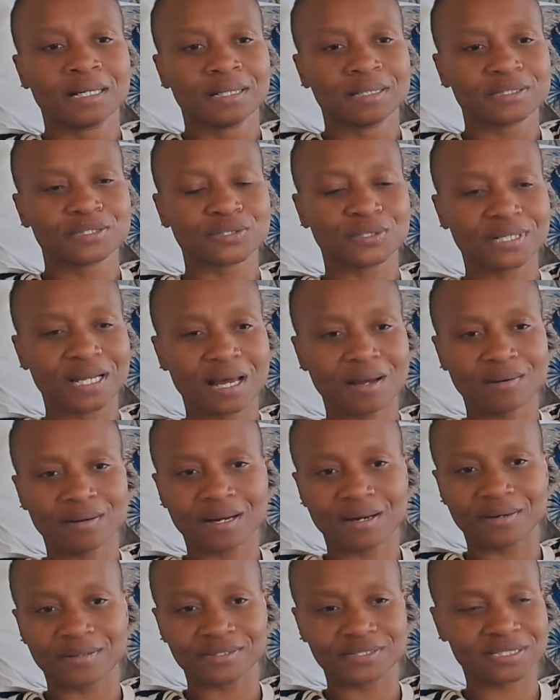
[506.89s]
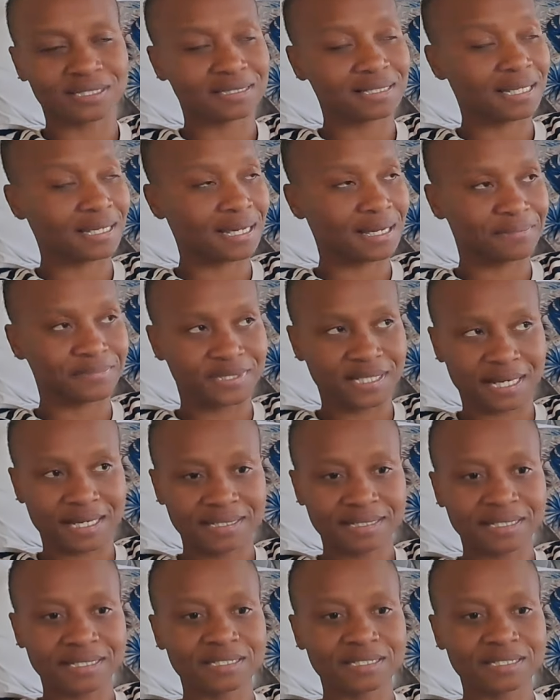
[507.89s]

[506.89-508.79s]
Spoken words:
So now I was just like, I'm done.